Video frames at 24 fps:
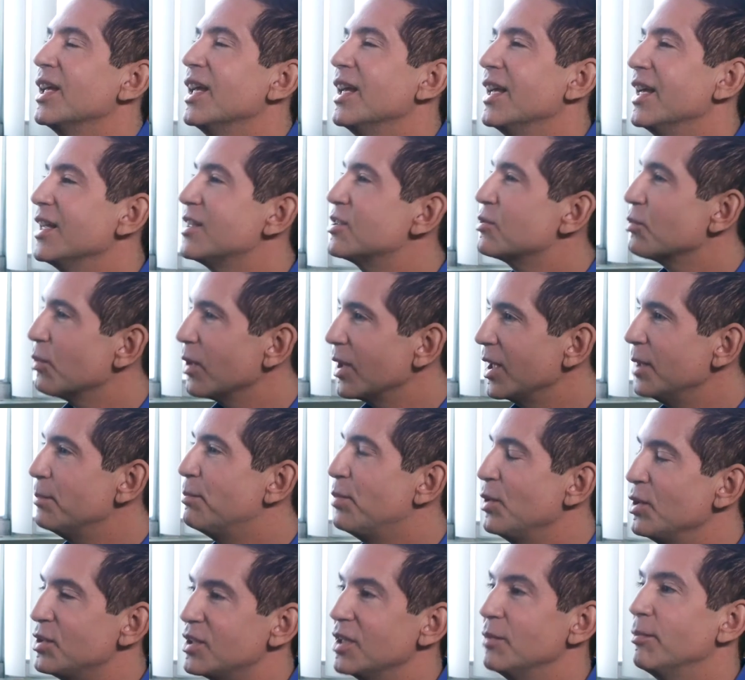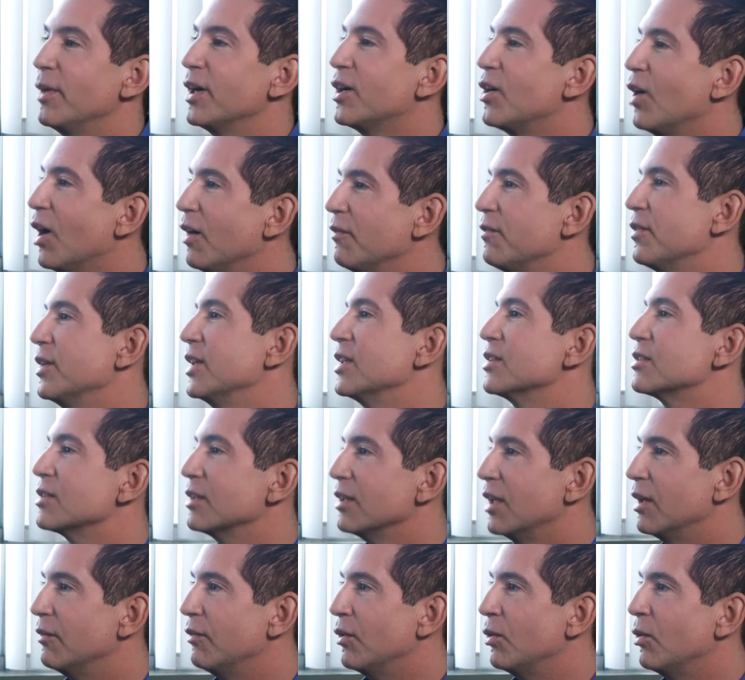It's really boosted my confidence
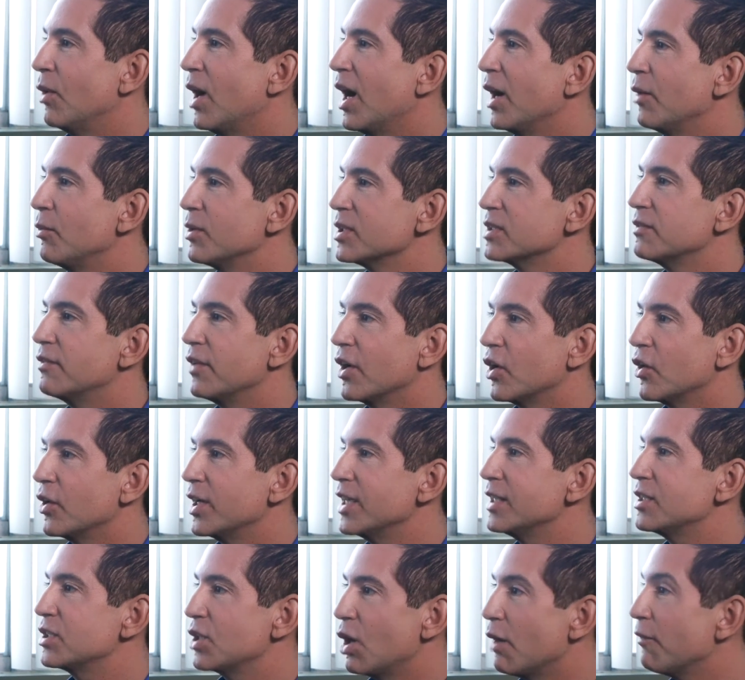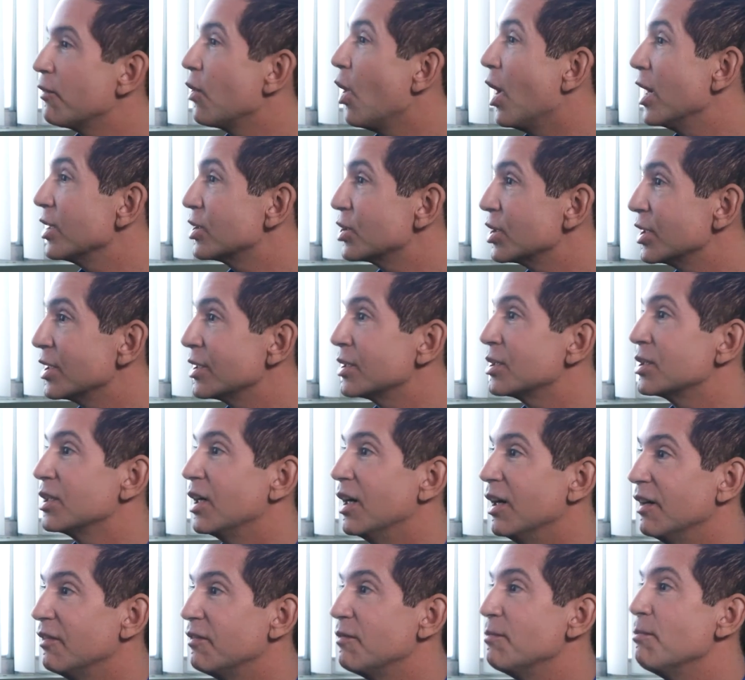level. I was very self-conscious
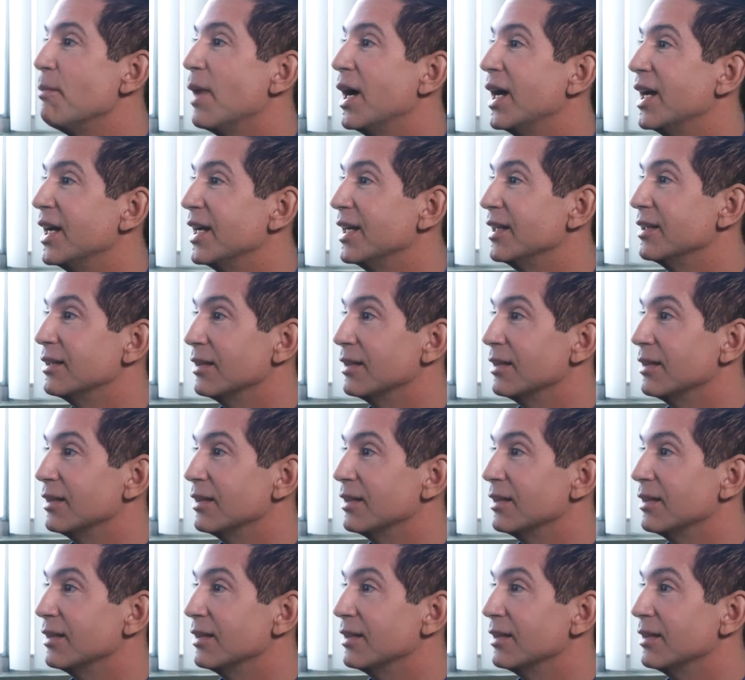of my